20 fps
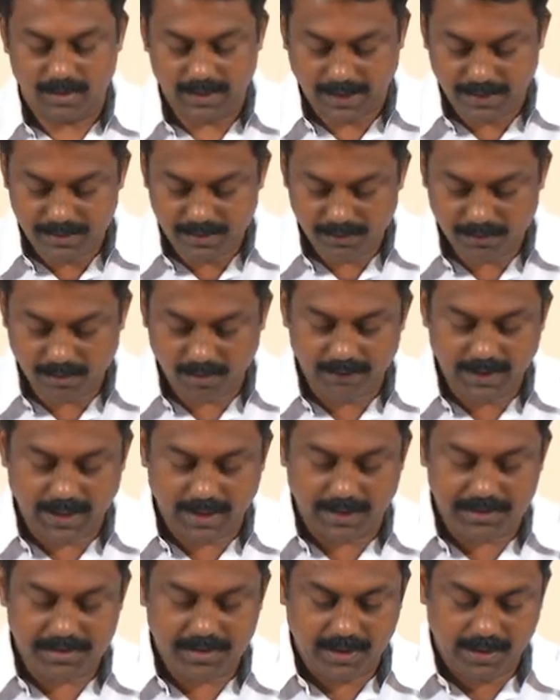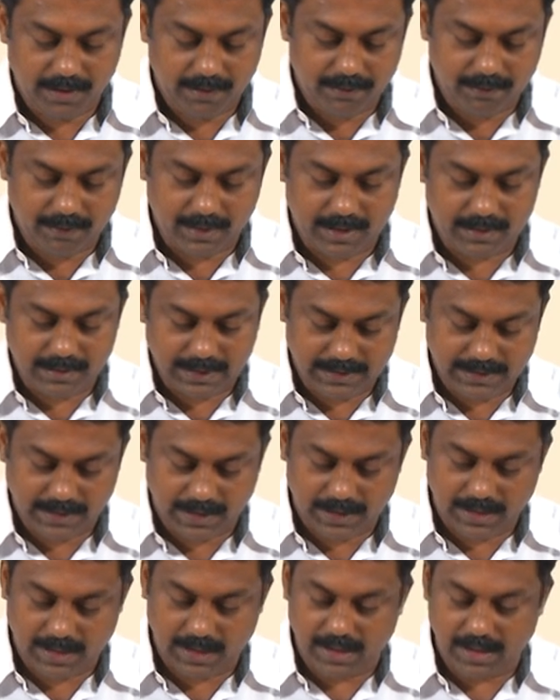right. So, we can achieve uh, such
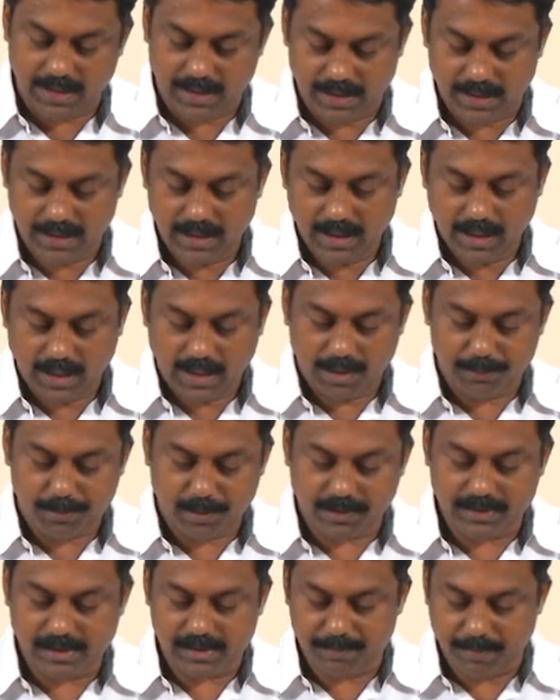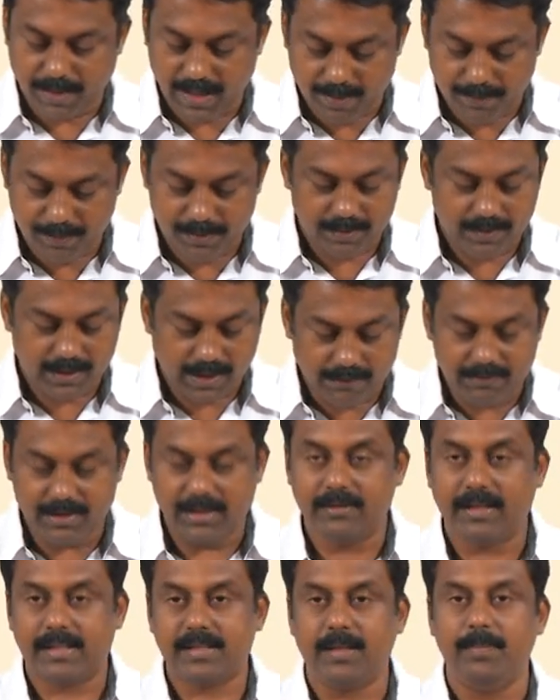an, uh, a process map which
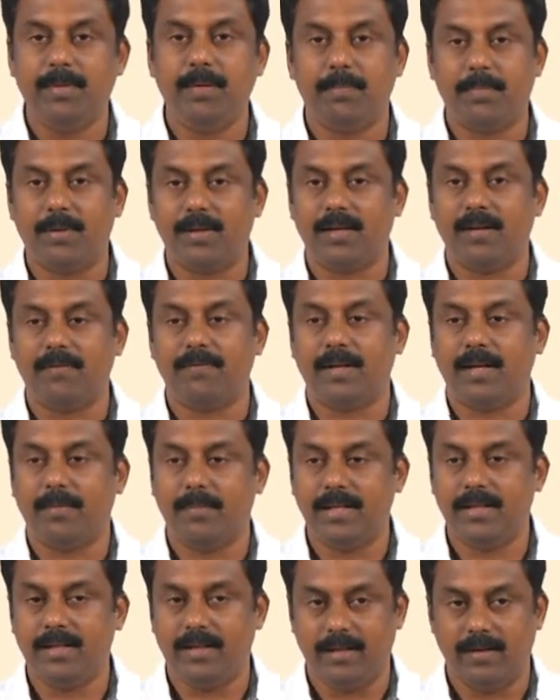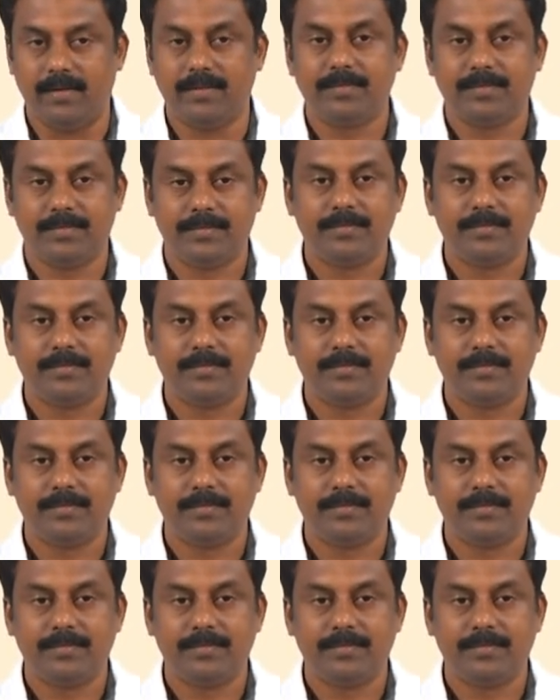is extremely important for a material